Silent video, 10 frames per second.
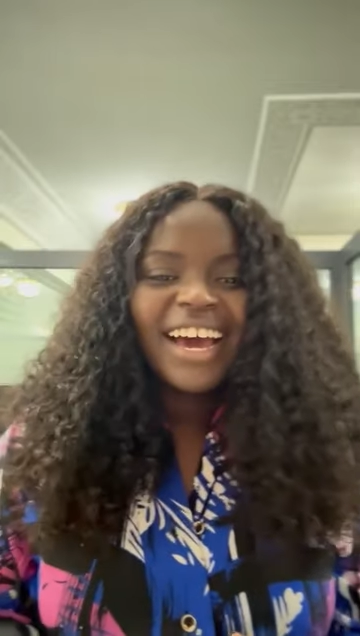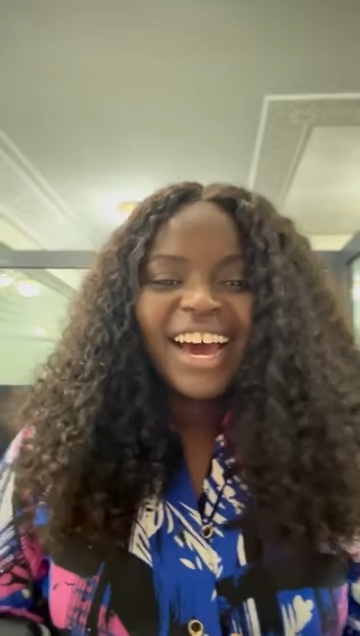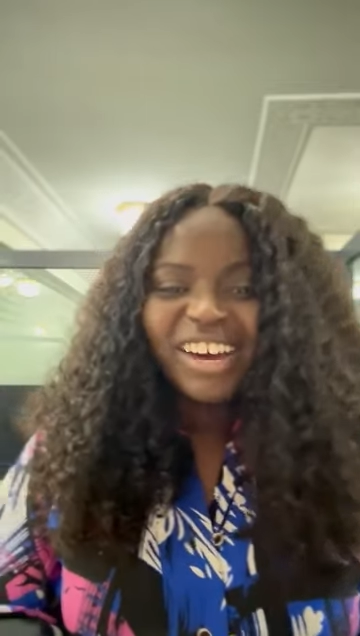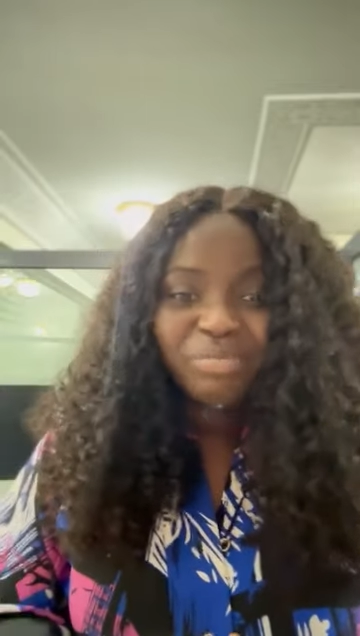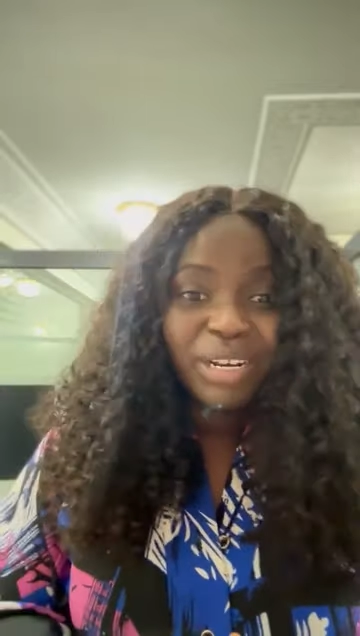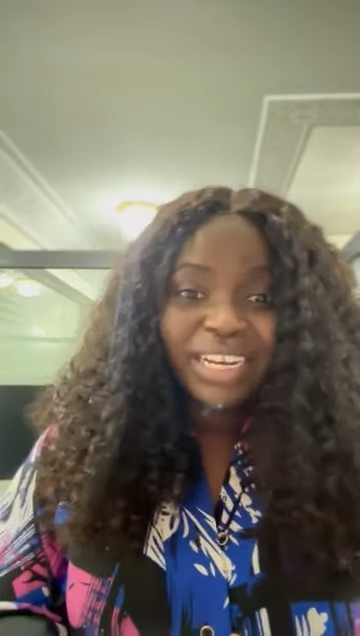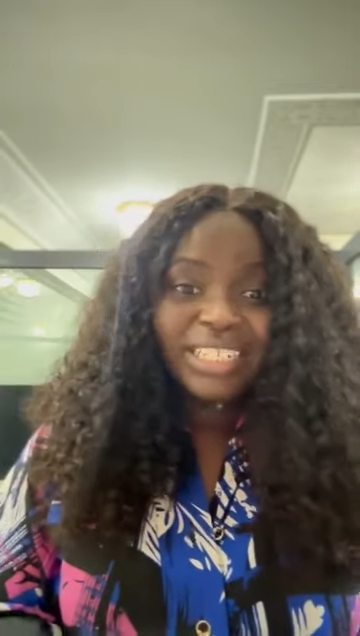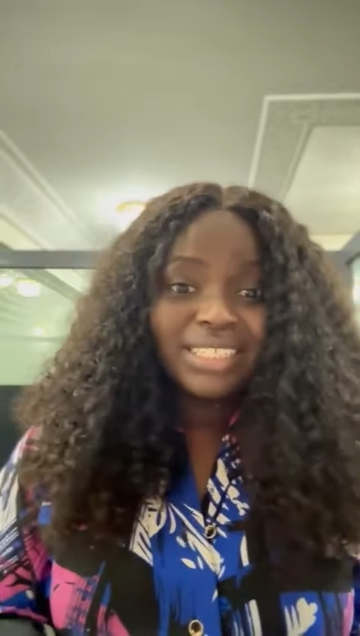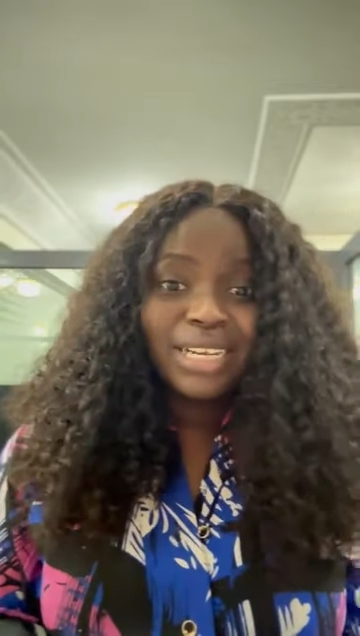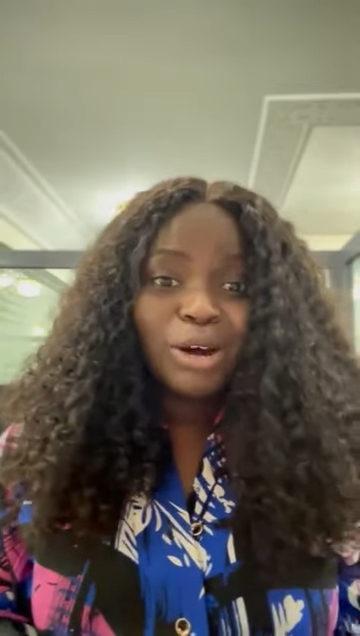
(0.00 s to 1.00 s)
I've been an
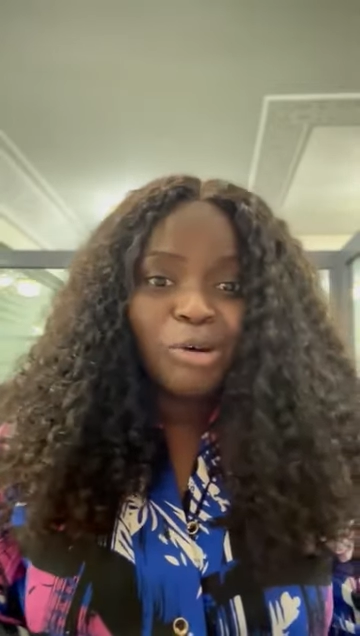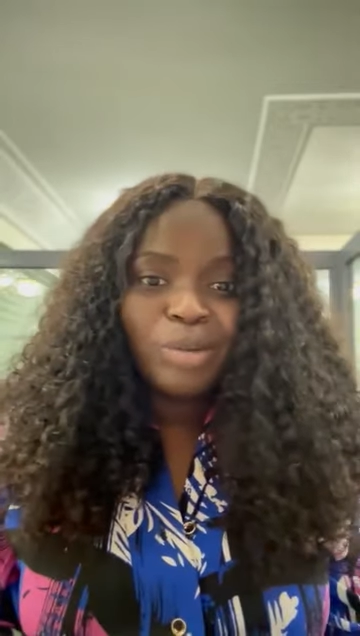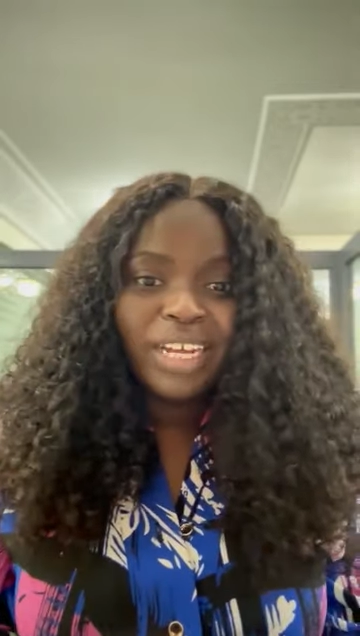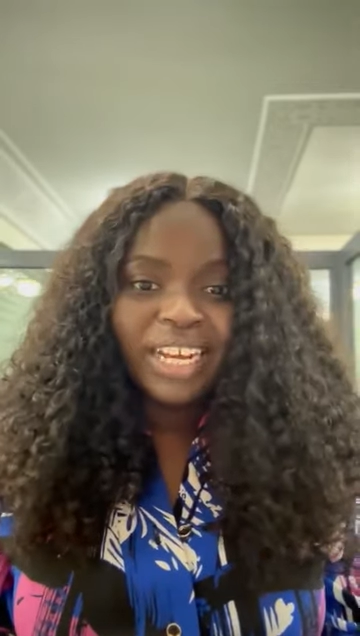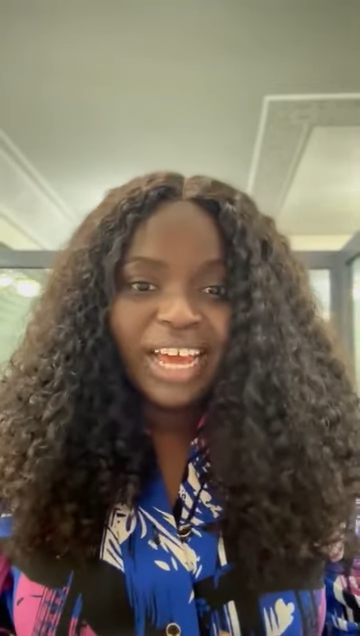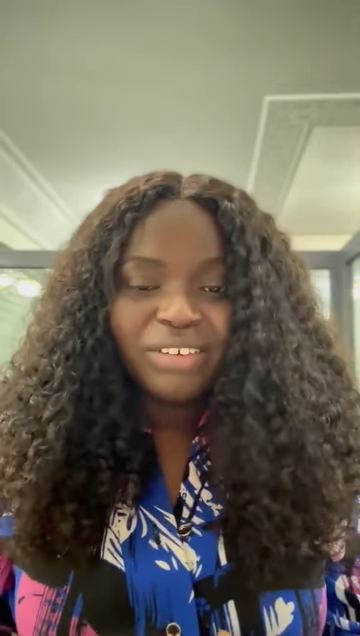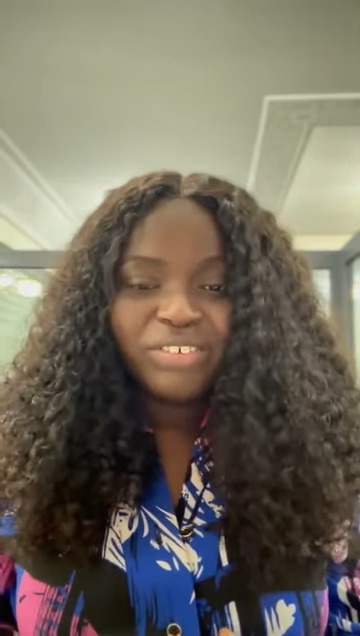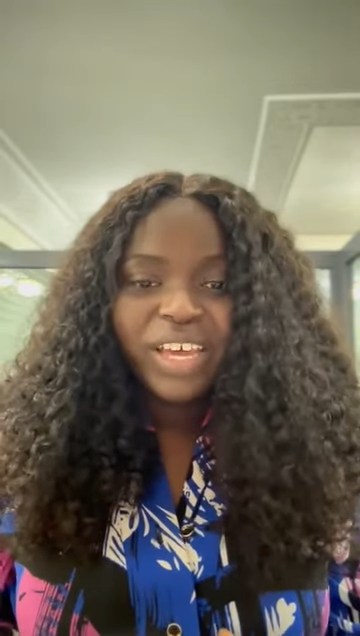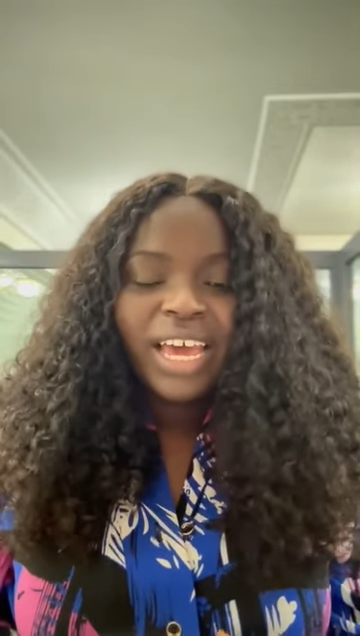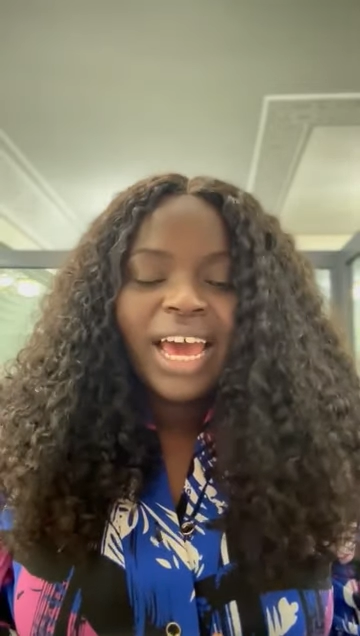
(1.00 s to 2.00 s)
engineer all my
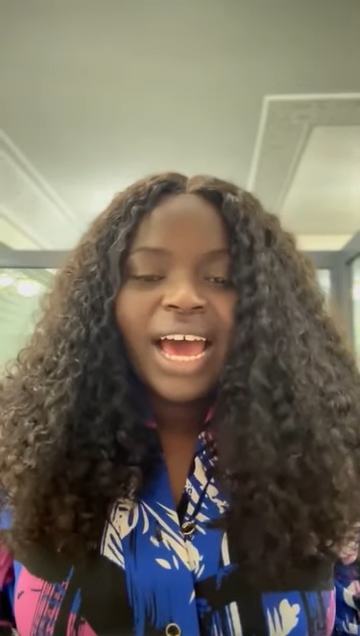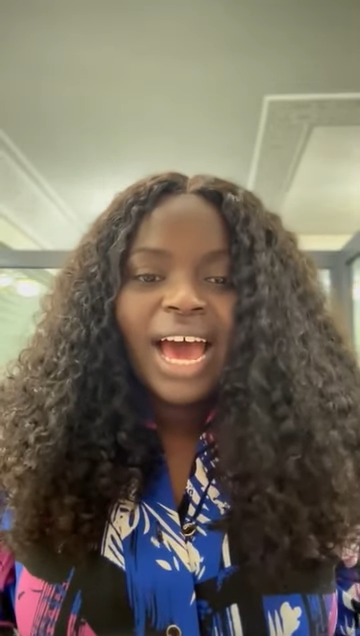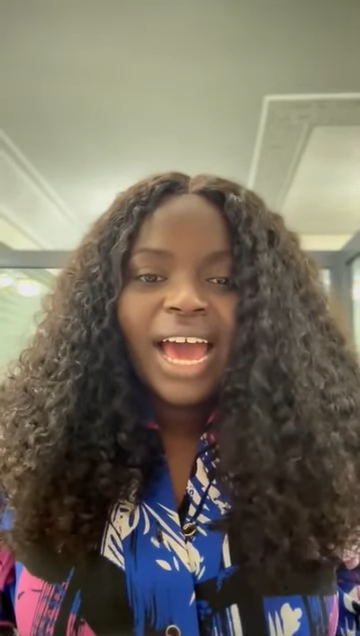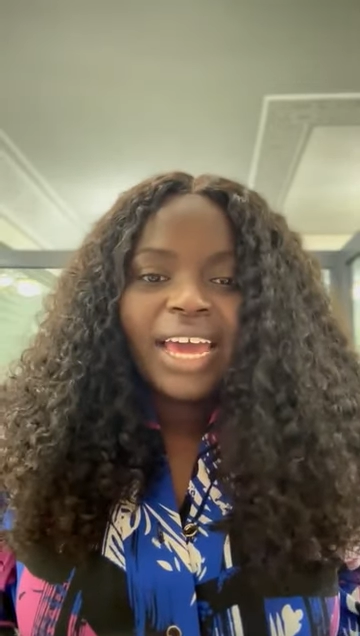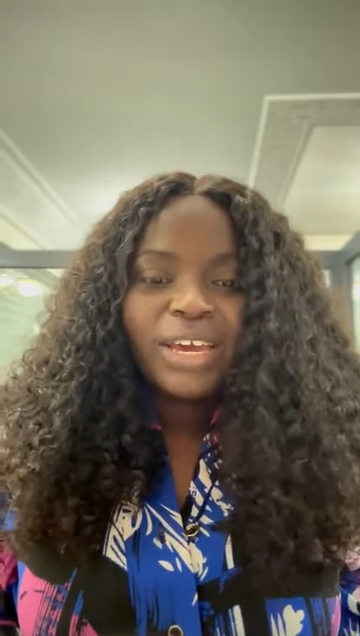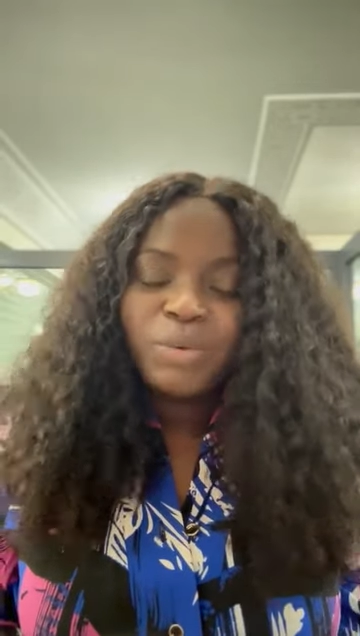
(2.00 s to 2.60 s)
life. It